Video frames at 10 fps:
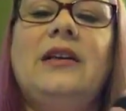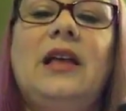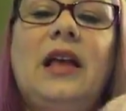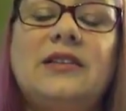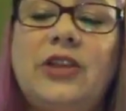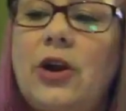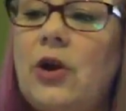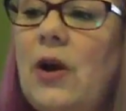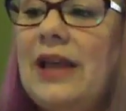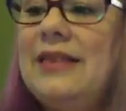So
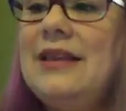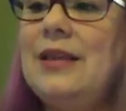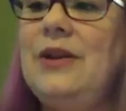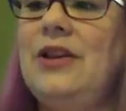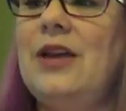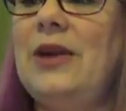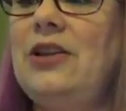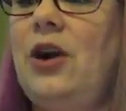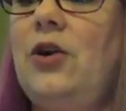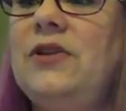I think, let me look at my
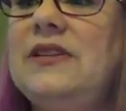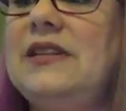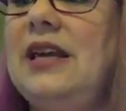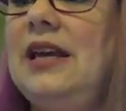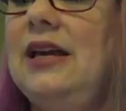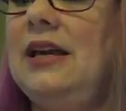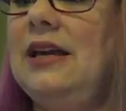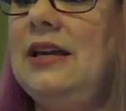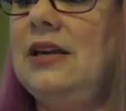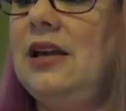notes.
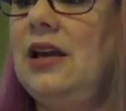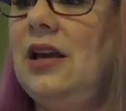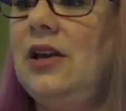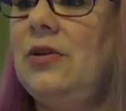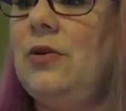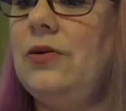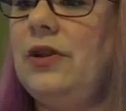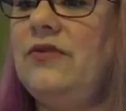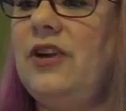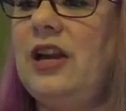Hold that
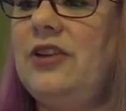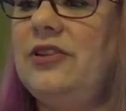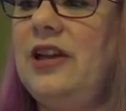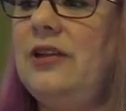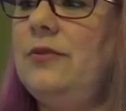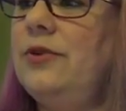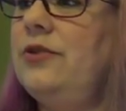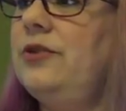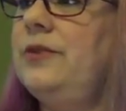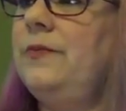file down,
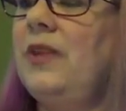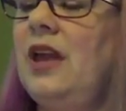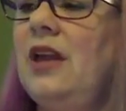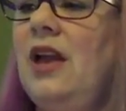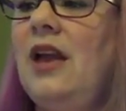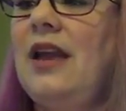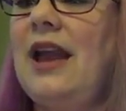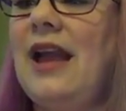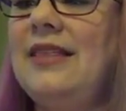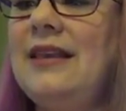motion. Okay,
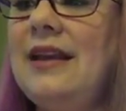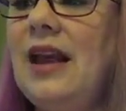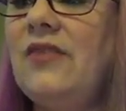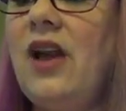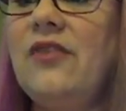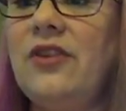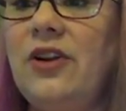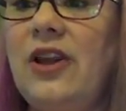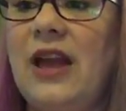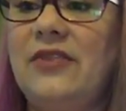I think I've covered
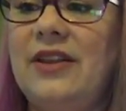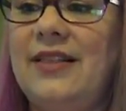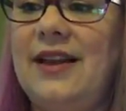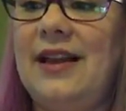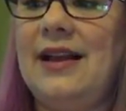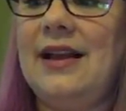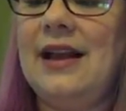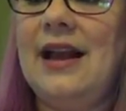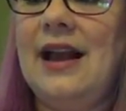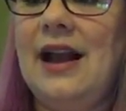everything
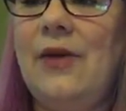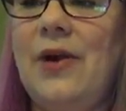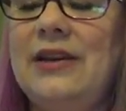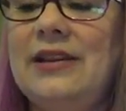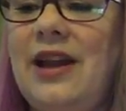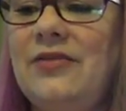I wanted to cover